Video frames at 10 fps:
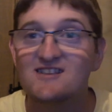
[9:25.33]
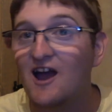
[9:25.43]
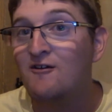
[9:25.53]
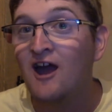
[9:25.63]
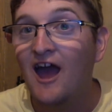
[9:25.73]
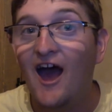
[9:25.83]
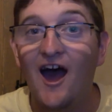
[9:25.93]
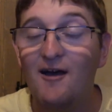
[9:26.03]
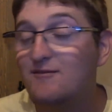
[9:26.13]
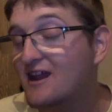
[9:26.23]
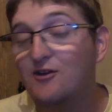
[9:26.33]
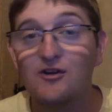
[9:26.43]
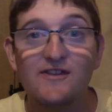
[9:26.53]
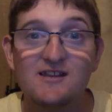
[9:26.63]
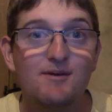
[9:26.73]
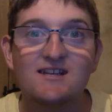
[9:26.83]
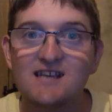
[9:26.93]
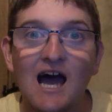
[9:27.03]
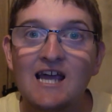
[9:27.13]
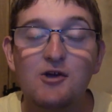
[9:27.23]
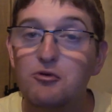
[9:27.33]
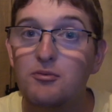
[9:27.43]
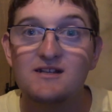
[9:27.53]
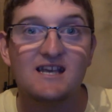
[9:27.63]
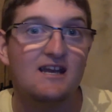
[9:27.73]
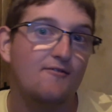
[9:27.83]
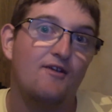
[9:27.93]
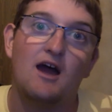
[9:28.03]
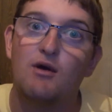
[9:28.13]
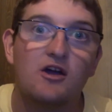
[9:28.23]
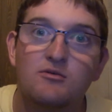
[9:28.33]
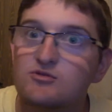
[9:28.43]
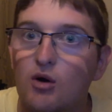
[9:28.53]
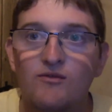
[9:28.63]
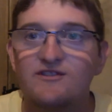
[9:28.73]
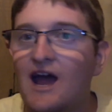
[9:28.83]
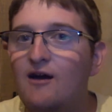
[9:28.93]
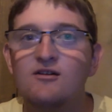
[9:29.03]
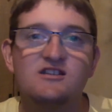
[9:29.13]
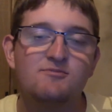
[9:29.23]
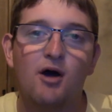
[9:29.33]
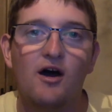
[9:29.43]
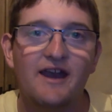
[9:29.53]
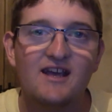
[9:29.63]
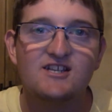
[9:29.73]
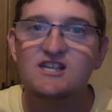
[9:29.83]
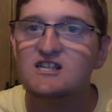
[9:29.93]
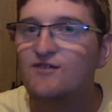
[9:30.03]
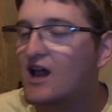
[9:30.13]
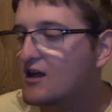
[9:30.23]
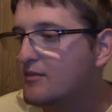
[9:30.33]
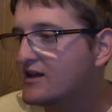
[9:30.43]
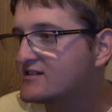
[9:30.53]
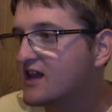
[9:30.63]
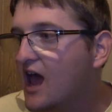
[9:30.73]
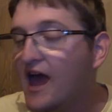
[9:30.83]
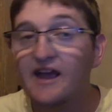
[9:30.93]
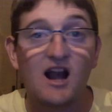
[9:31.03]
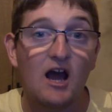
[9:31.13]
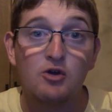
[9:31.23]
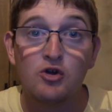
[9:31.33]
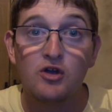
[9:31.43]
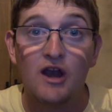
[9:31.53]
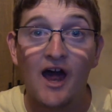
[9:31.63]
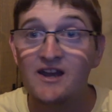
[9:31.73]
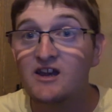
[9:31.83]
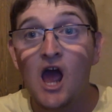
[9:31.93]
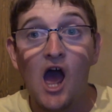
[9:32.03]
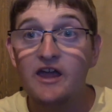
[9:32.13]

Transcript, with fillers: So, um, you know, could this be a sign? Could we be seeing a flat ride come to Alton Towers as part of next year's development in Cloud Cuckoo Land?